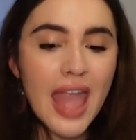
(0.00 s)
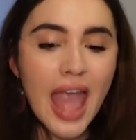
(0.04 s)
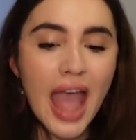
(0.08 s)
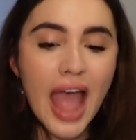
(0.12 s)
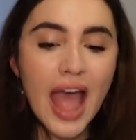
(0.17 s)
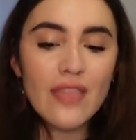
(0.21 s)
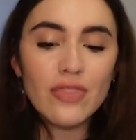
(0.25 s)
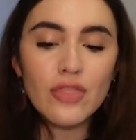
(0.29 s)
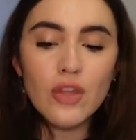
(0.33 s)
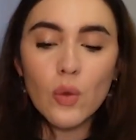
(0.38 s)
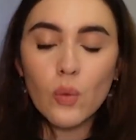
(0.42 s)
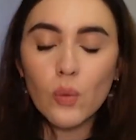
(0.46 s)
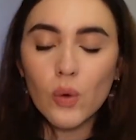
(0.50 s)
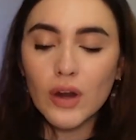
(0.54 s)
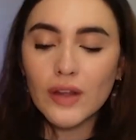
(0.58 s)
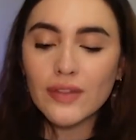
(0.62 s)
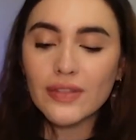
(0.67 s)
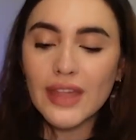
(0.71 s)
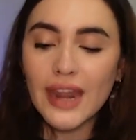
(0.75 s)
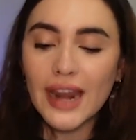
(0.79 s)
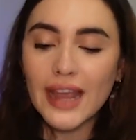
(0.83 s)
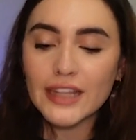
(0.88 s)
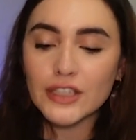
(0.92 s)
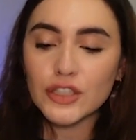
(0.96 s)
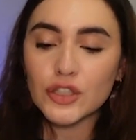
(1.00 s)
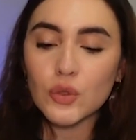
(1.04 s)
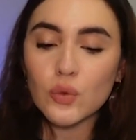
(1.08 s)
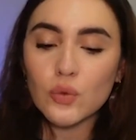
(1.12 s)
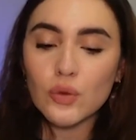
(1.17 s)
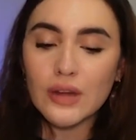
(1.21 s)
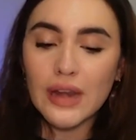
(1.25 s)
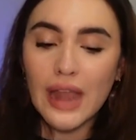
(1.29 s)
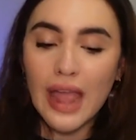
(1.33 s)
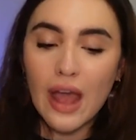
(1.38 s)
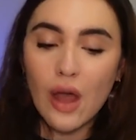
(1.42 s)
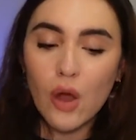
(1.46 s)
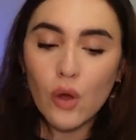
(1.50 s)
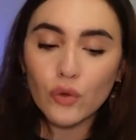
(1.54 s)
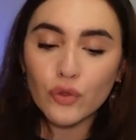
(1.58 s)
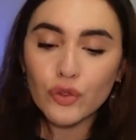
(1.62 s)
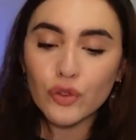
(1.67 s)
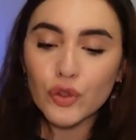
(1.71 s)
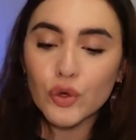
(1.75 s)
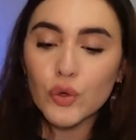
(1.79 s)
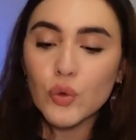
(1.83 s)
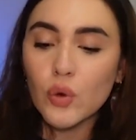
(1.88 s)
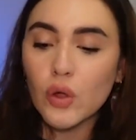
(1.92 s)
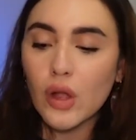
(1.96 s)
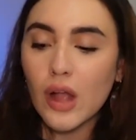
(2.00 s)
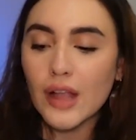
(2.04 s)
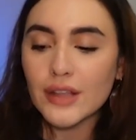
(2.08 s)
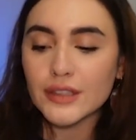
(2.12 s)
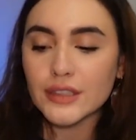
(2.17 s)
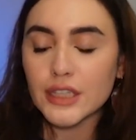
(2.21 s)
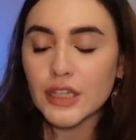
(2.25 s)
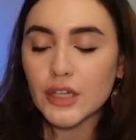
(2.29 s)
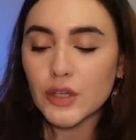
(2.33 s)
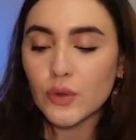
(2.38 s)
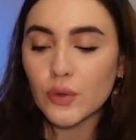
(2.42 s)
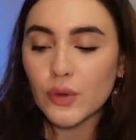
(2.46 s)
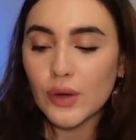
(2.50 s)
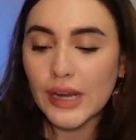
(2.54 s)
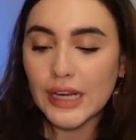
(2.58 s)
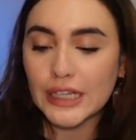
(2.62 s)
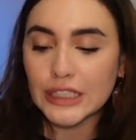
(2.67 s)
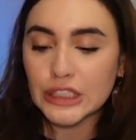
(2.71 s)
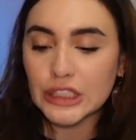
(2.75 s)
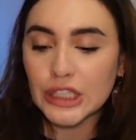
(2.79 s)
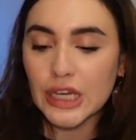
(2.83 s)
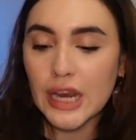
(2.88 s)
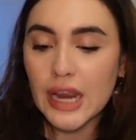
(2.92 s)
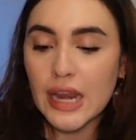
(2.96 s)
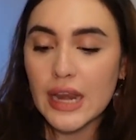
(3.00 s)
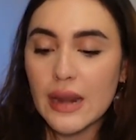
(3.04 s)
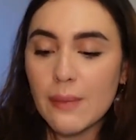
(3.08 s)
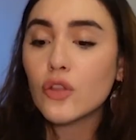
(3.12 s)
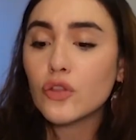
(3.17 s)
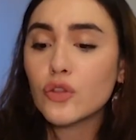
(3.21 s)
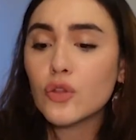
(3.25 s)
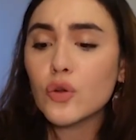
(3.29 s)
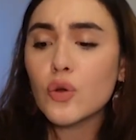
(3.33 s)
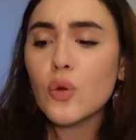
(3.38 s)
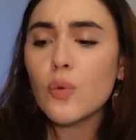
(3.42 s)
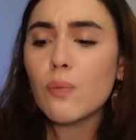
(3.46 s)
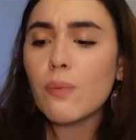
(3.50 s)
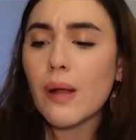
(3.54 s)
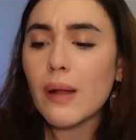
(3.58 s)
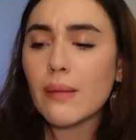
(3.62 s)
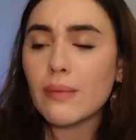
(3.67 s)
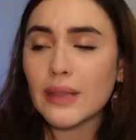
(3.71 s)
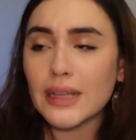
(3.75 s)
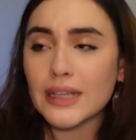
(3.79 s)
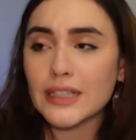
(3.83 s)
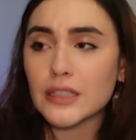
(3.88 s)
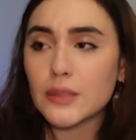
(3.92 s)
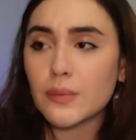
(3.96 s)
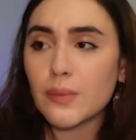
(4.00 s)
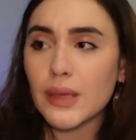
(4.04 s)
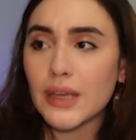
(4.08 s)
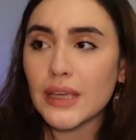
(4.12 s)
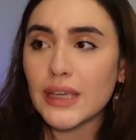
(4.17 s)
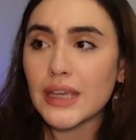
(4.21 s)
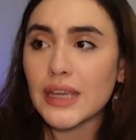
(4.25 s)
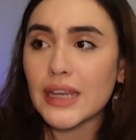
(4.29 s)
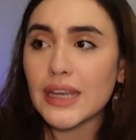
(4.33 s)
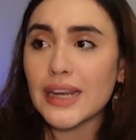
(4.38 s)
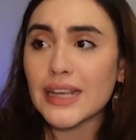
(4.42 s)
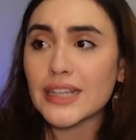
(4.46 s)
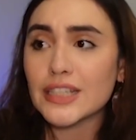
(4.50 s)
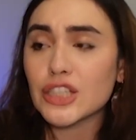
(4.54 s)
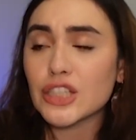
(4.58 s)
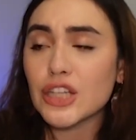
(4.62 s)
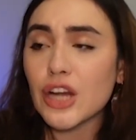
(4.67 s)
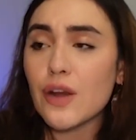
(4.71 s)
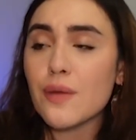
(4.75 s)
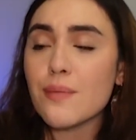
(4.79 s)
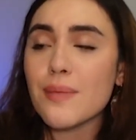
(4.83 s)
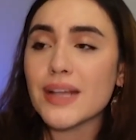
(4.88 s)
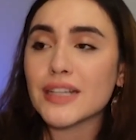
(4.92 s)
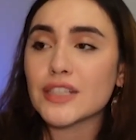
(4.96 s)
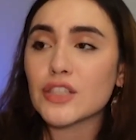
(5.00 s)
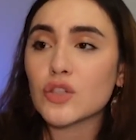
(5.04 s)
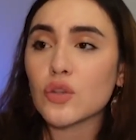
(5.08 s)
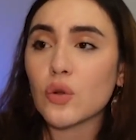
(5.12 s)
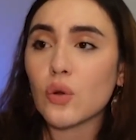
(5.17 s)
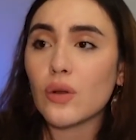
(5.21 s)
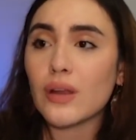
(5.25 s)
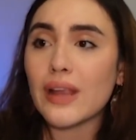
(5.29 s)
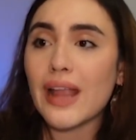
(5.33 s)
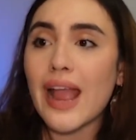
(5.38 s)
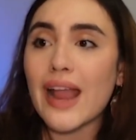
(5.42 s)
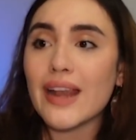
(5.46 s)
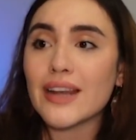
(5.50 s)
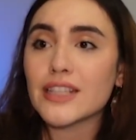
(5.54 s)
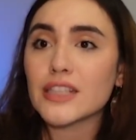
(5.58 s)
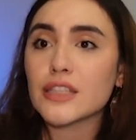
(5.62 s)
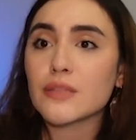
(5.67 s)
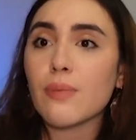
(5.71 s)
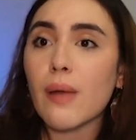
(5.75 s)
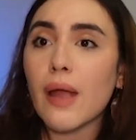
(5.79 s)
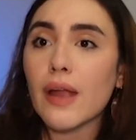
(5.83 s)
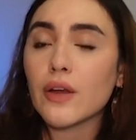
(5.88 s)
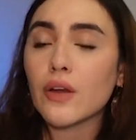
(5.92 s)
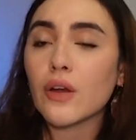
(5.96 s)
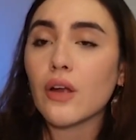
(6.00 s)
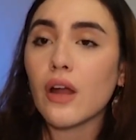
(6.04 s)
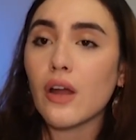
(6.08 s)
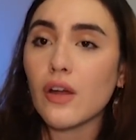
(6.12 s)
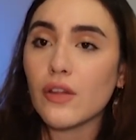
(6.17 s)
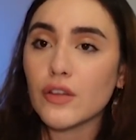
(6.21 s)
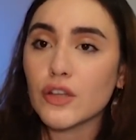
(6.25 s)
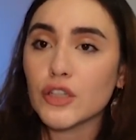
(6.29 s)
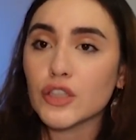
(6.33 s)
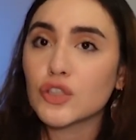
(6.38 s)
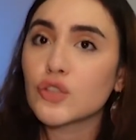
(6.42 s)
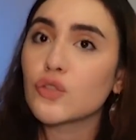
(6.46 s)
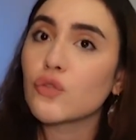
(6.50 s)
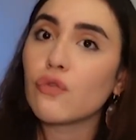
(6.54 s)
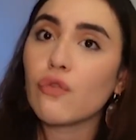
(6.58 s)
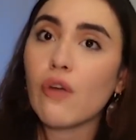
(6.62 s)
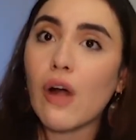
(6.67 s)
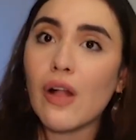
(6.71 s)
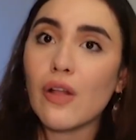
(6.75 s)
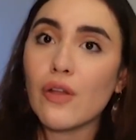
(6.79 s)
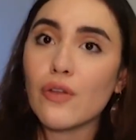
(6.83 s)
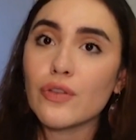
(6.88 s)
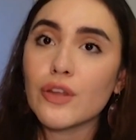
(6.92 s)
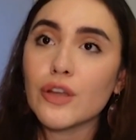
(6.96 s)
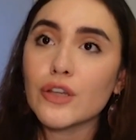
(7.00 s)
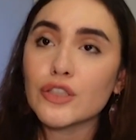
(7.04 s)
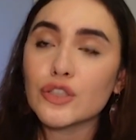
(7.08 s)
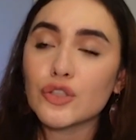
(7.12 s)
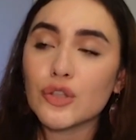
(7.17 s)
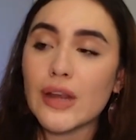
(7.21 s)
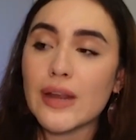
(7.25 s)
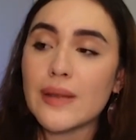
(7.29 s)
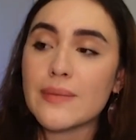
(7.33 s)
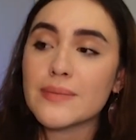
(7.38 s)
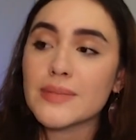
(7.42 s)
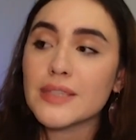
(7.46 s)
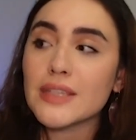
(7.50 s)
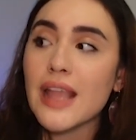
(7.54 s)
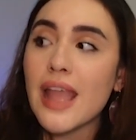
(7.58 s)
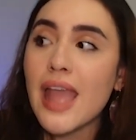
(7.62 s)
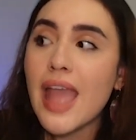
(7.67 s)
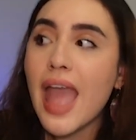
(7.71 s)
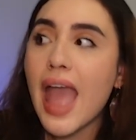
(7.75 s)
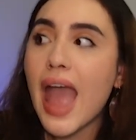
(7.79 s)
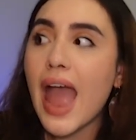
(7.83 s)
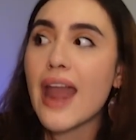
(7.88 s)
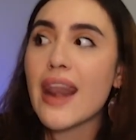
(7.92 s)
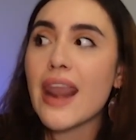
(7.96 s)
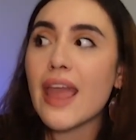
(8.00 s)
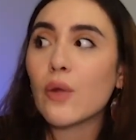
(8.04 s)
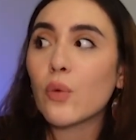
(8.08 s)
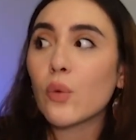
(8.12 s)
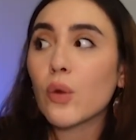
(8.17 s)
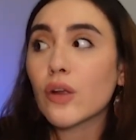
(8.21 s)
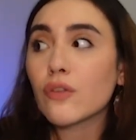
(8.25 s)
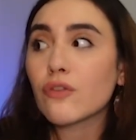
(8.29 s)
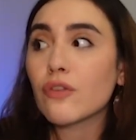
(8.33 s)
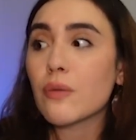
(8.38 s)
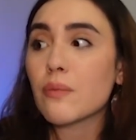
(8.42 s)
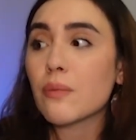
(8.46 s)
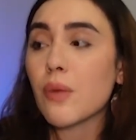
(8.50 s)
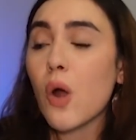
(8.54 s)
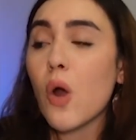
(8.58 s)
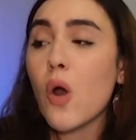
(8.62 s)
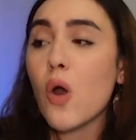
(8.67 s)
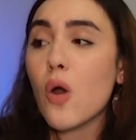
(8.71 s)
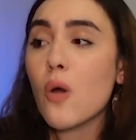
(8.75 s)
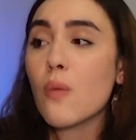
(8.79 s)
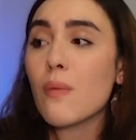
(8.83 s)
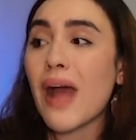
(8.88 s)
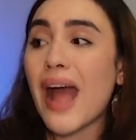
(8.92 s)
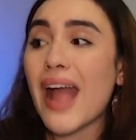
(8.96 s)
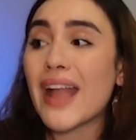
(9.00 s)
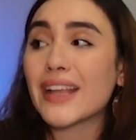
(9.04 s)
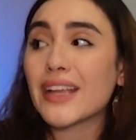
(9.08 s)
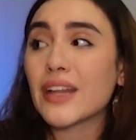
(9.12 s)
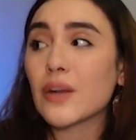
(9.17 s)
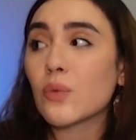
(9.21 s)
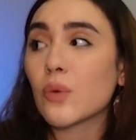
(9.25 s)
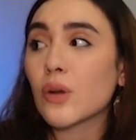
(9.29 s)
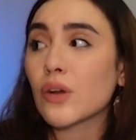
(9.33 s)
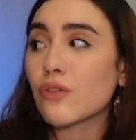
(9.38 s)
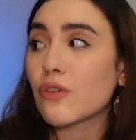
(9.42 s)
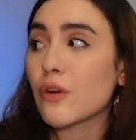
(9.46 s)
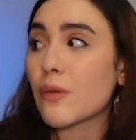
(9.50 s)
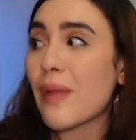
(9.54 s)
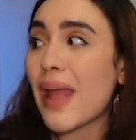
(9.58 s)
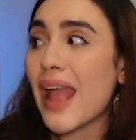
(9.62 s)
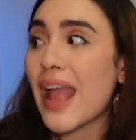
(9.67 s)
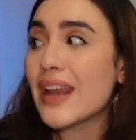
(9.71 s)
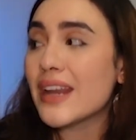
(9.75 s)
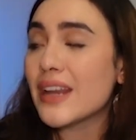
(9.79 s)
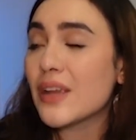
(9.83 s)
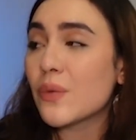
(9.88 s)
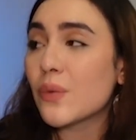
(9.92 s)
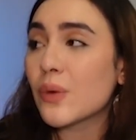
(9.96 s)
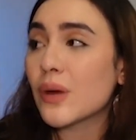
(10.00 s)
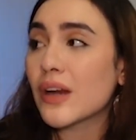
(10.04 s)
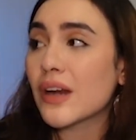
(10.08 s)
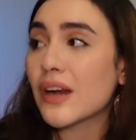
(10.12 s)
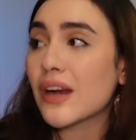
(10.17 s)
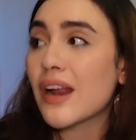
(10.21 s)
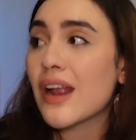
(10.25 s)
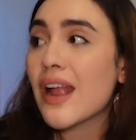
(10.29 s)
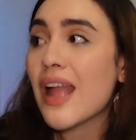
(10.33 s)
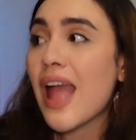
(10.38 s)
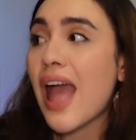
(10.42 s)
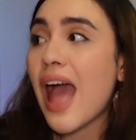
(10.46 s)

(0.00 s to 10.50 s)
And the work that I do now through content creation, through public speaking, is share my story and inspire others to follow their dreams. And I work from home. I can work from anywhere.